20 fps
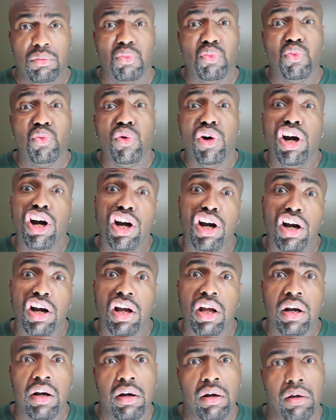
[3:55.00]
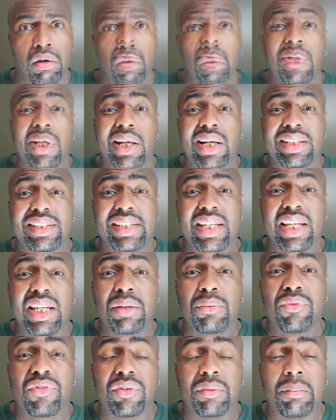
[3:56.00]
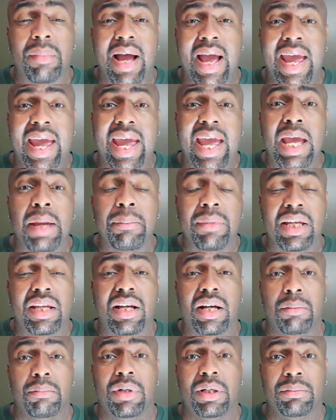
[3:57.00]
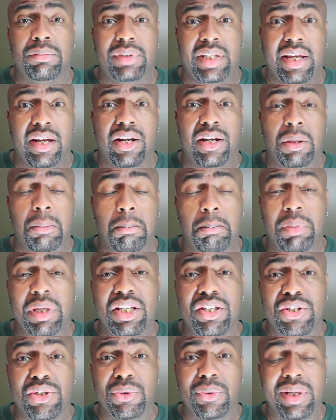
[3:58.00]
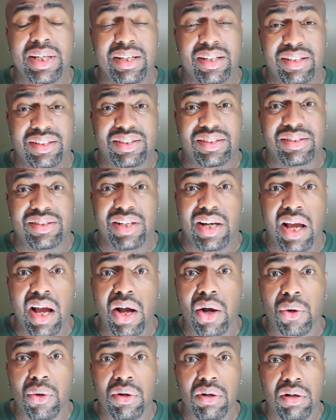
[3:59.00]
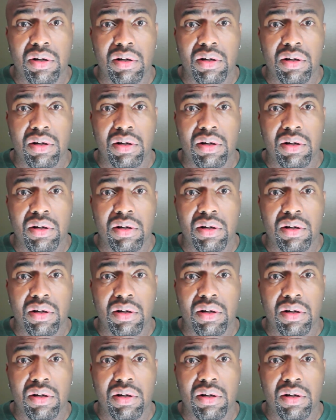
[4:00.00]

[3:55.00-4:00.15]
Would. You let a team from Miami come up there and beat you in the snow.